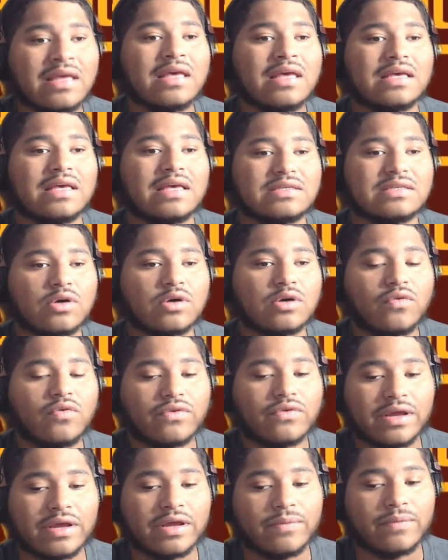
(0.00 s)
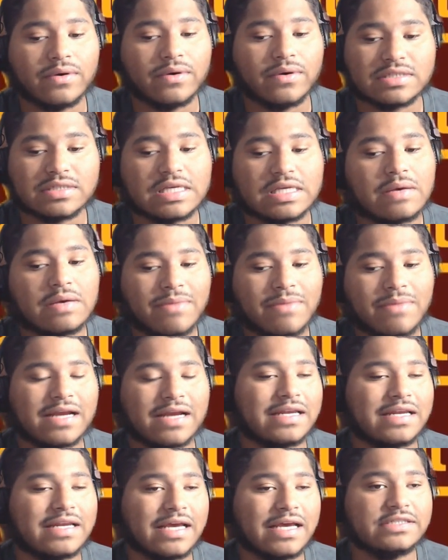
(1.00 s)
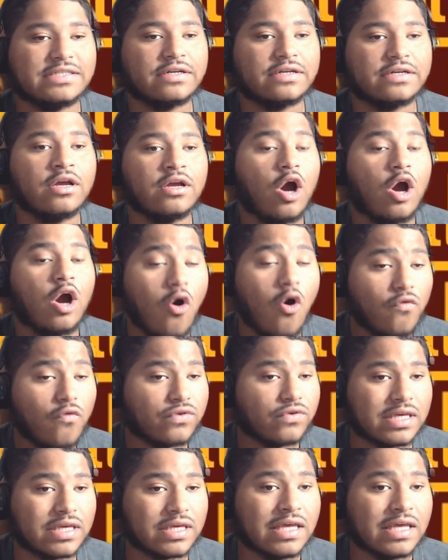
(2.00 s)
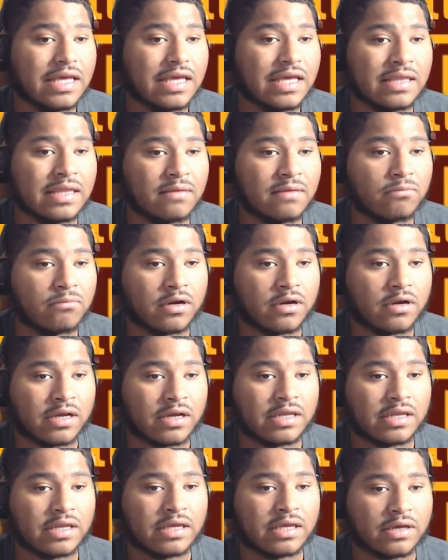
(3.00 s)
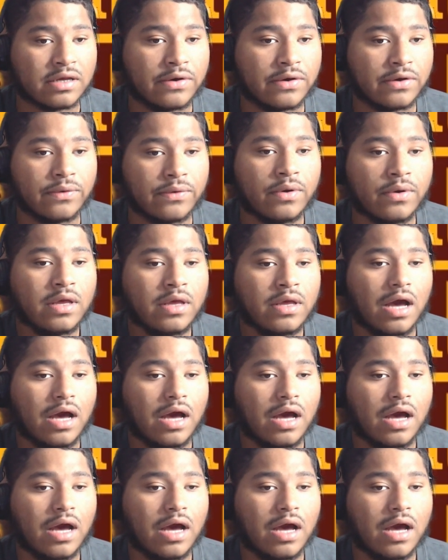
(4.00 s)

is over, and we'll see him back next year, hopefully in the burgundy and gold.